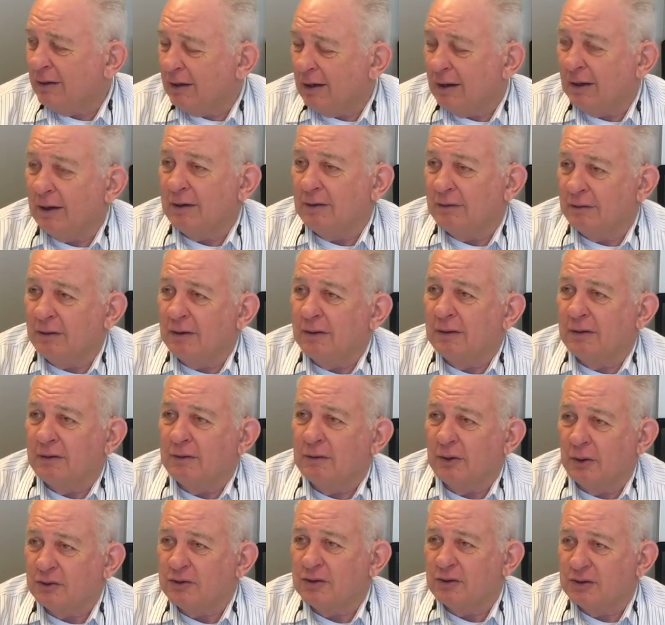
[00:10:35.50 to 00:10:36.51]
And
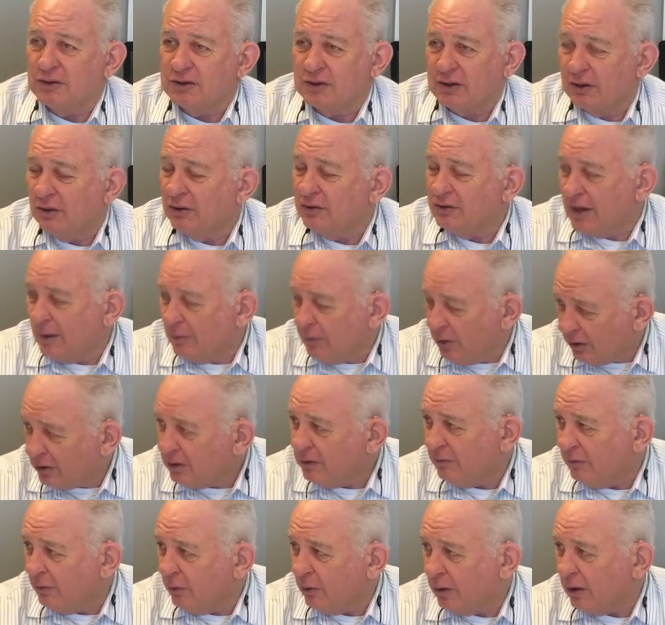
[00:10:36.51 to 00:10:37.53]
those are the skills I'm
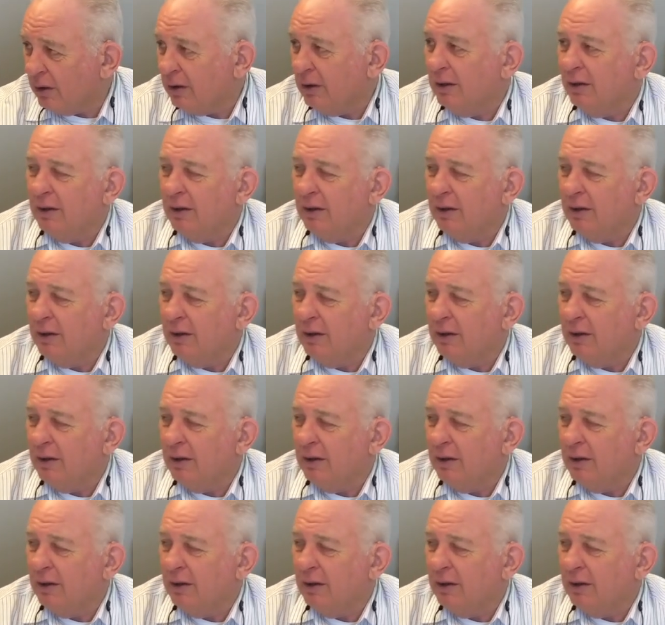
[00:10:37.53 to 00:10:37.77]
looking for.